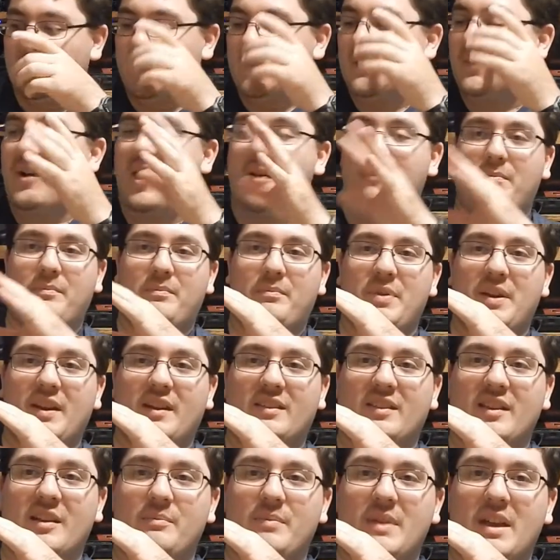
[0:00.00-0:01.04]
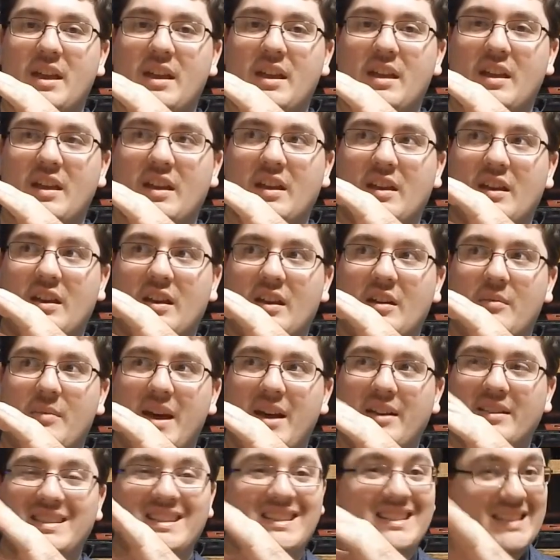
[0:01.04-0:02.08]
So I picked up
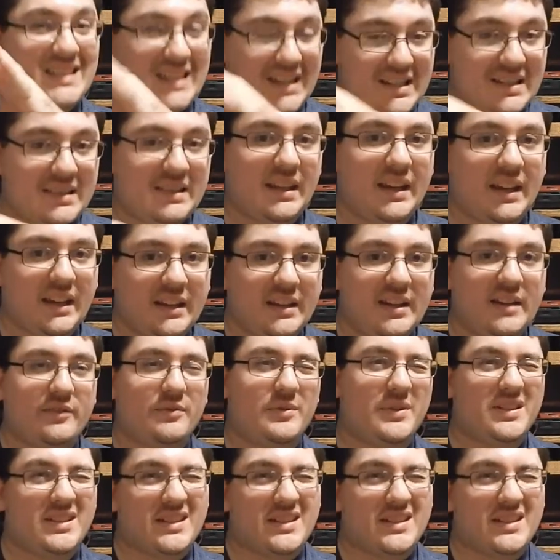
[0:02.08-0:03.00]
about 16 of them,